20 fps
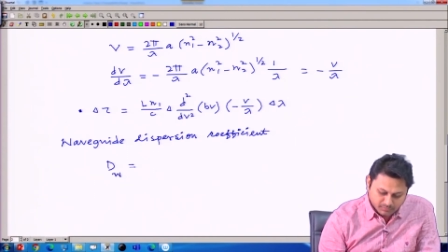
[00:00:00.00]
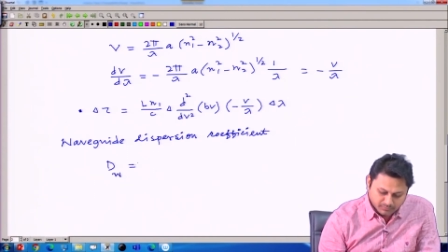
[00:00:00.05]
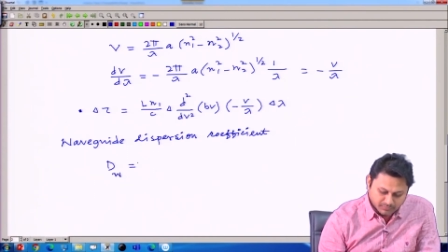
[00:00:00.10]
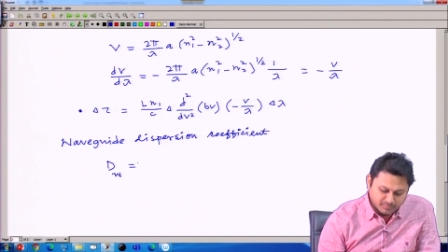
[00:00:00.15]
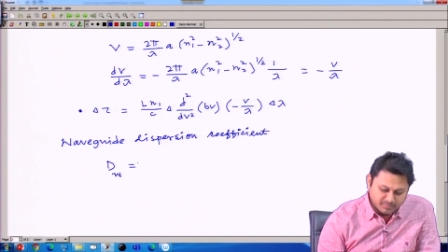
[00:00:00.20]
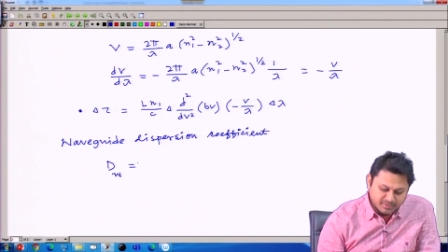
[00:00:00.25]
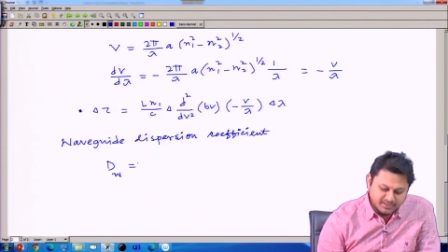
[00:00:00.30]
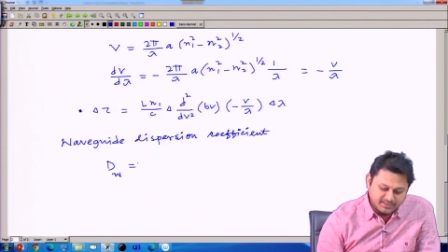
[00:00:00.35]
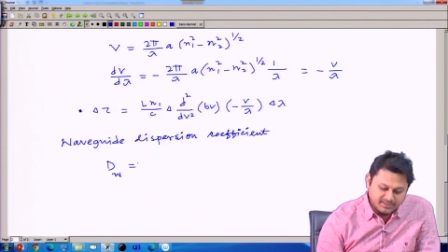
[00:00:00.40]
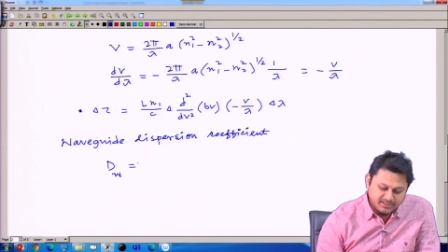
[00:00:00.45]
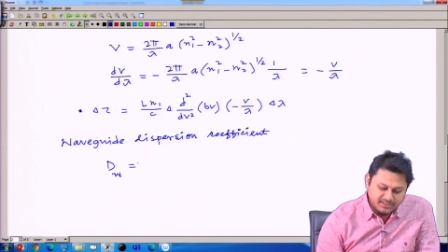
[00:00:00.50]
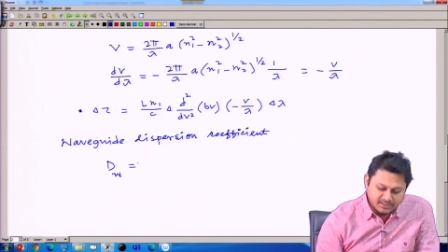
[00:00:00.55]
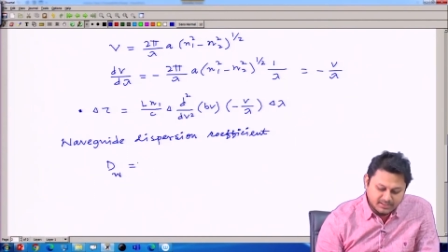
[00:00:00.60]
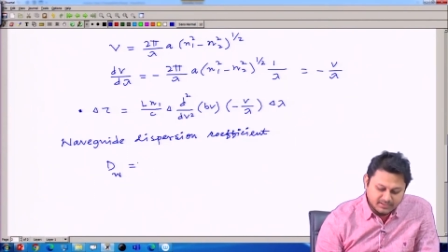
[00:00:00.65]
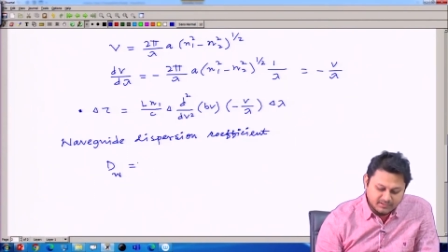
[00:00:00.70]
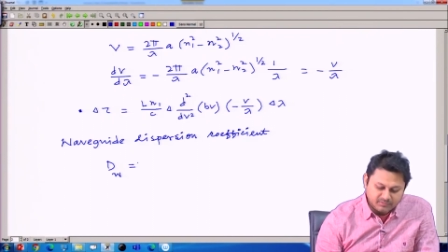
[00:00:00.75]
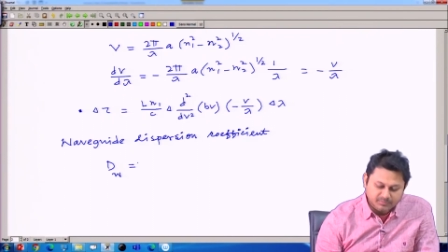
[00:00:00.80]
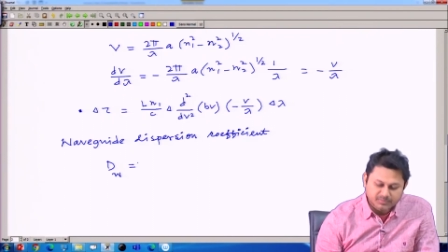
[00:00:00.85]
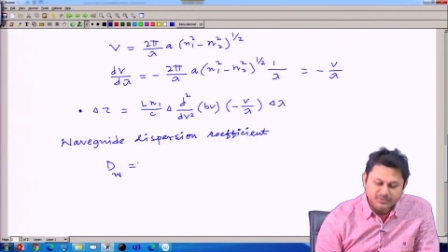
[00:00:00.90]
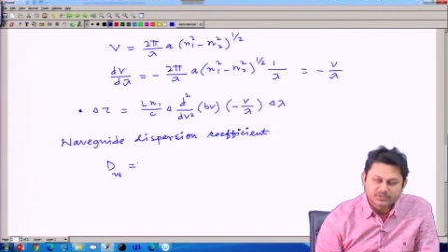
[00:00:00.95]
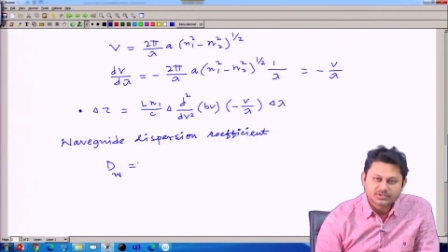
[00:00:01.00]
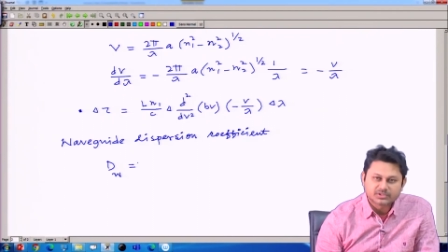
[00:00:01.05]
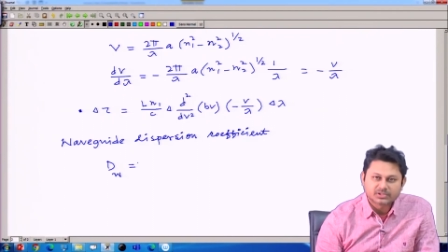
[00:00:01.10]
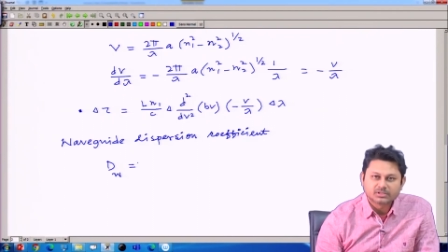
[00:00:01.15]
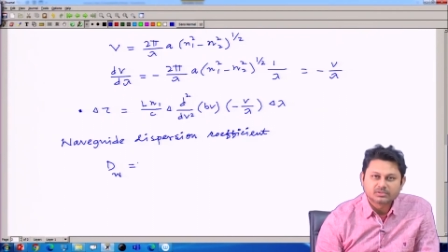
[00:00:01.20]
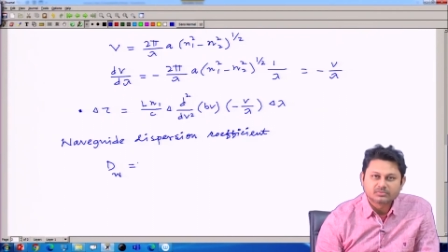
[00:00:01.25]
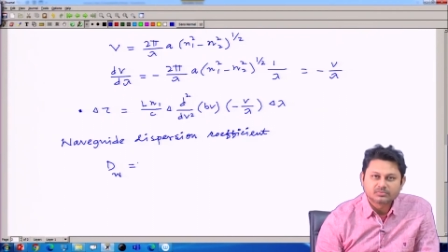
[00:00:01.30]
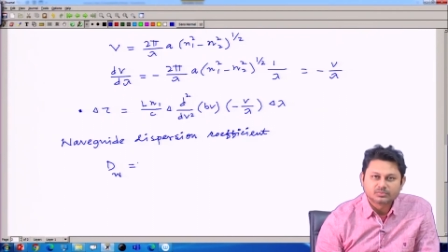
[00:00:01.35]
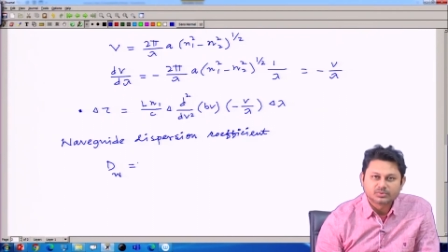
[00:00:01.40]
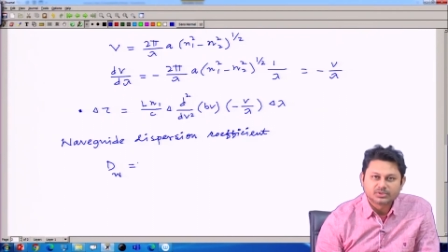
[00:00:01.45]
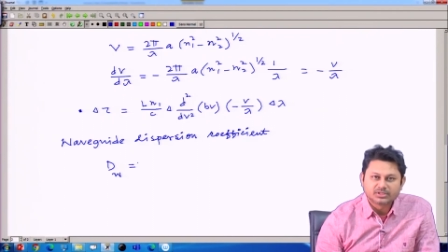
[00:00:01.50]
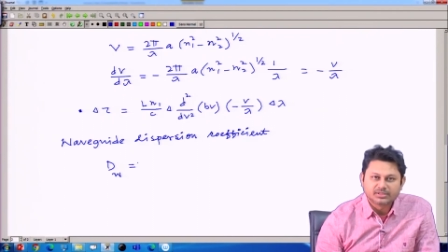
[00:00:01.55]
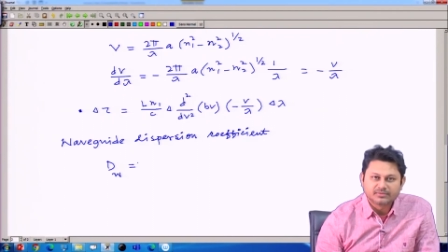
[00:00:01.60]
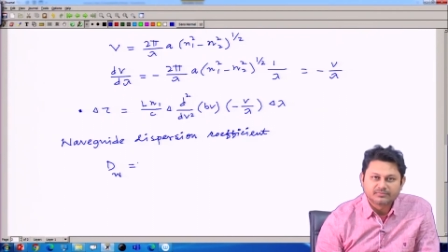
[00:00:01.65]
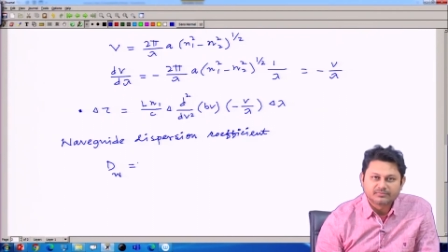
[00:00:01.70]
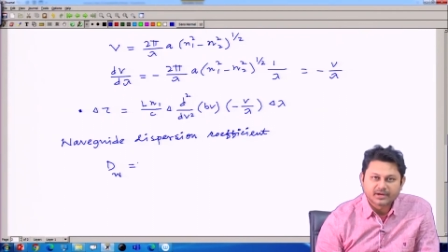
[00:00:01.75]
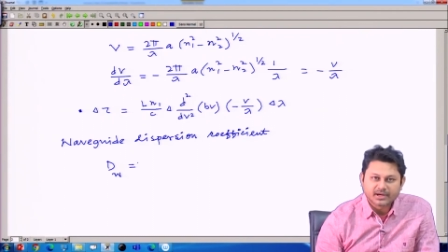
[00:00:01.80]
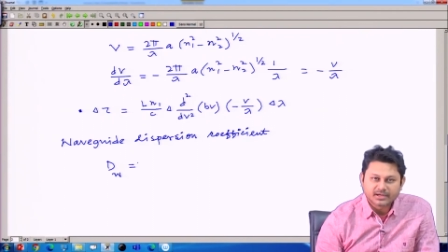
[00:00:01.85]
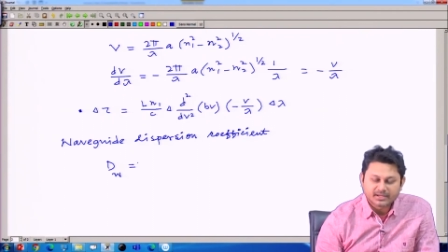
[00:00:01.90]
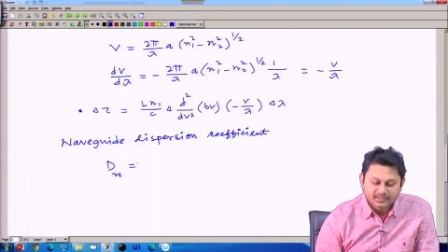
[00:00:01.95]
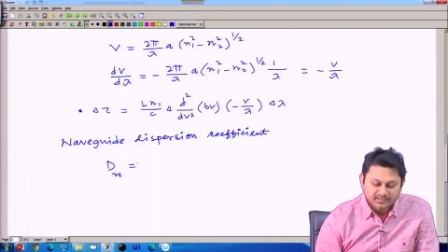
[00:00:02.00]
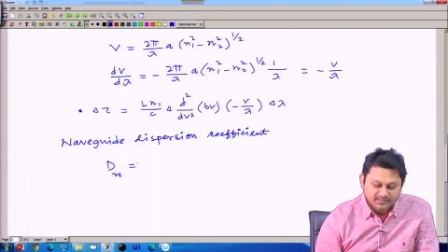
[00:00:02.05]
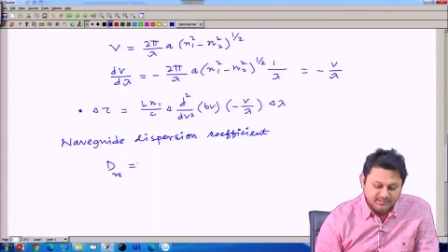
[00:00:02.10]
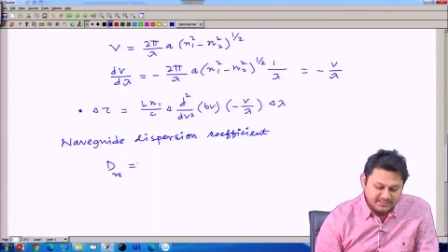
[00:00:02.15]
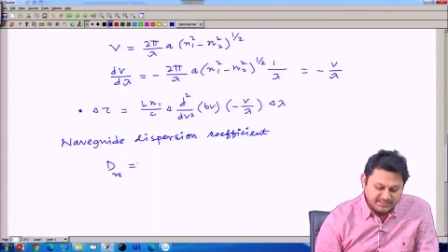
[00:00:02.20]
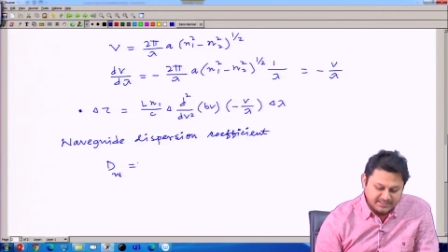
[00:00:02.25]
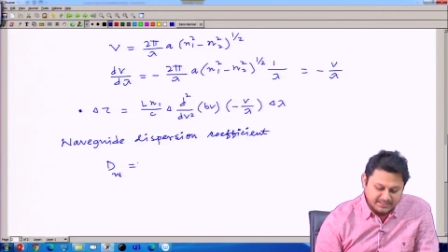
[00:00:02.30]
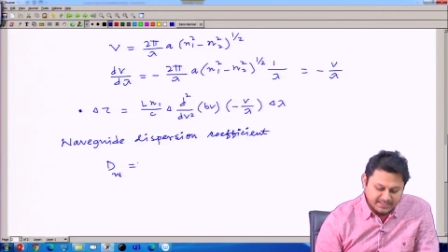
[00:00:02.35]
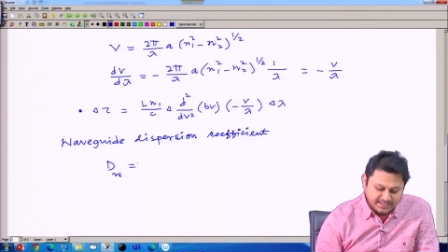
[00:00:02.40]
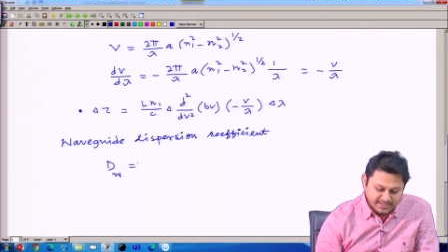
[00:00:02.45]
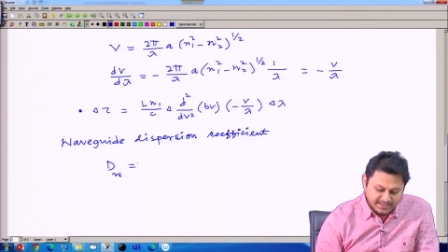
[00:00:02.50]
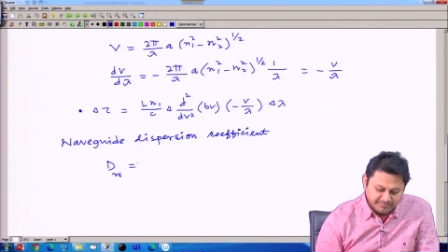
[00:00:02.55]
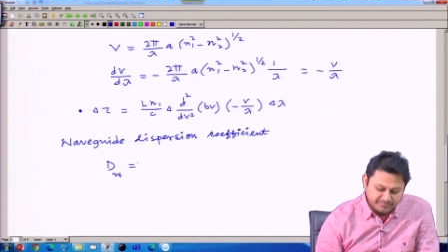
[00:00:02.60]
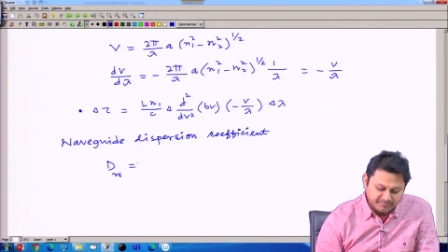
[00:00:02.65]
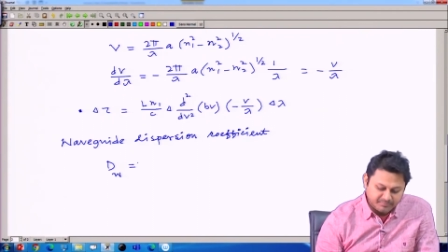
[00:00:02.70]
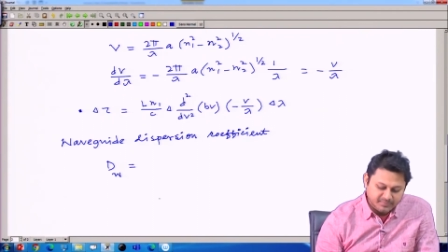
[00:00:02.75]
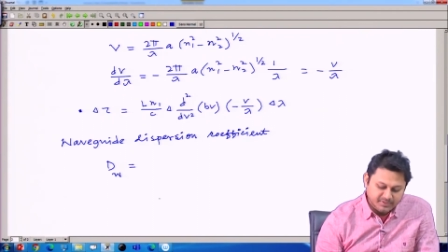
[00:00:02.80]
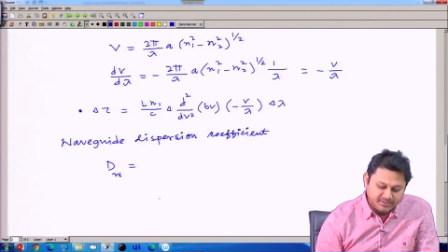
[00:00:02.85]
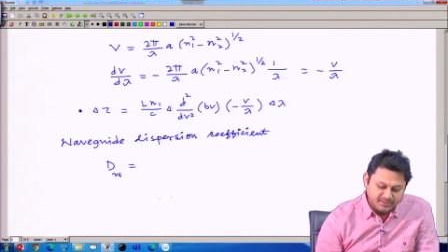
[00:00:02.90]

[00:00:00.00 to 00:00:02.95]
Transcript: For material dispersion we defined as dm